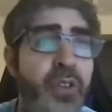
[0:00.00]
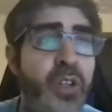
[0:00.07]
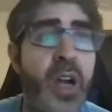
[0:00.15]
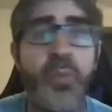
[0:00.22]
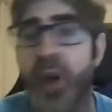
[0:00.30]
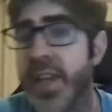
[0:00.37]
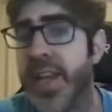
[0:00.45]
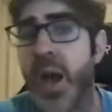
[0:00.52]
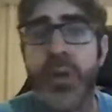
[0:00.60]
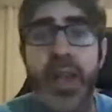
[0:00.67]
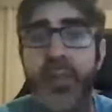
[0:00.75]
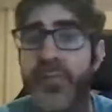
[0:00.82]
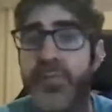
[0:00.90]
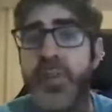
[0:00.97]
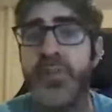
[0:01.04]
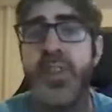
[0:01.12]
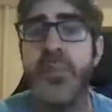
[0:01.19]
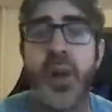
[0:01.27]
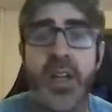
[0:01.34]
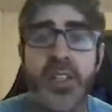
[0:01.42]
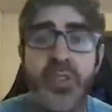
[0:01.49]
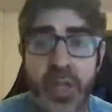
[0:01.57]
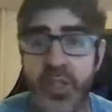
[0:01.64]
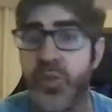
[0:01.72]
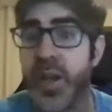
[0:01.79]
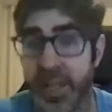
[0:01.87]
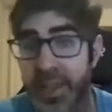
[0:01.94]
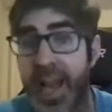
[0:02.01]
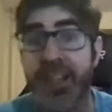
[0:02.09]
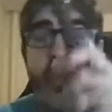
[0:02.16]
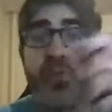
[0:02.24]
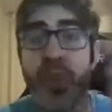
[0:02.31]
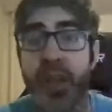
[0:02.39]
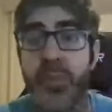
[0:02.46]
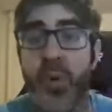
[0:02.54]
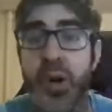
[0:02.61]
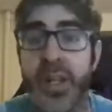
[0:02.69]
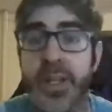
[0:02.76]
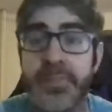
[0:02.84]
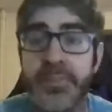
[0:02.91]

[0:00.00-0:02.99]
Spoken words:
You can come right now and get a $15. You get an Alonzo freaking Mourning.